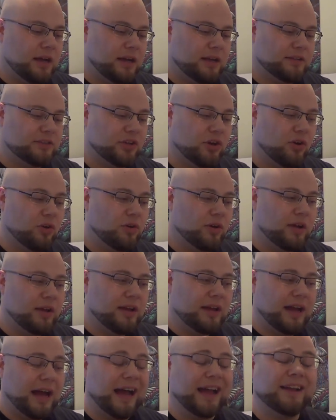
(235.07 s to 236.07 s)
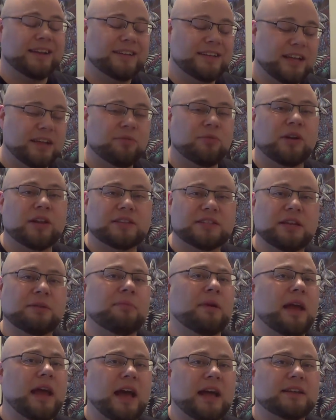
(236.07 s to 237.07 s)
So I did want to tip
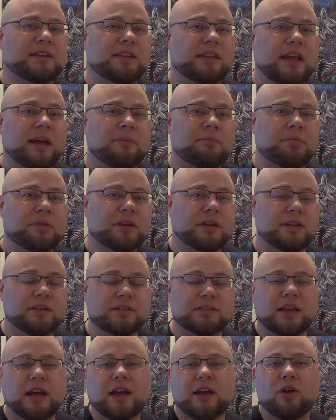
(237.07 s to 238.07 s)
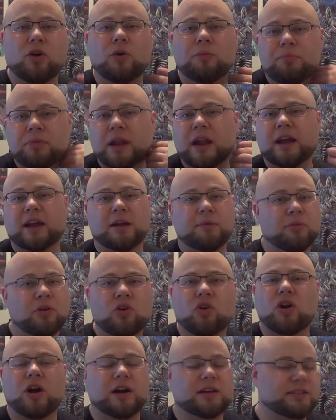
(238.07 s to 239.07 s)
my hat to that because I hope that I come
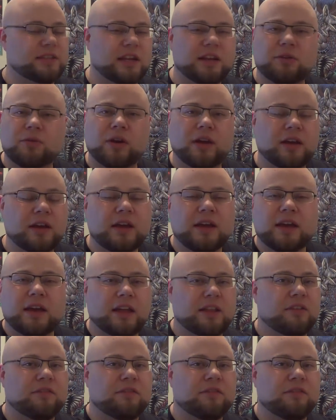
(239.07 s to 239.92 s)
across anyway in the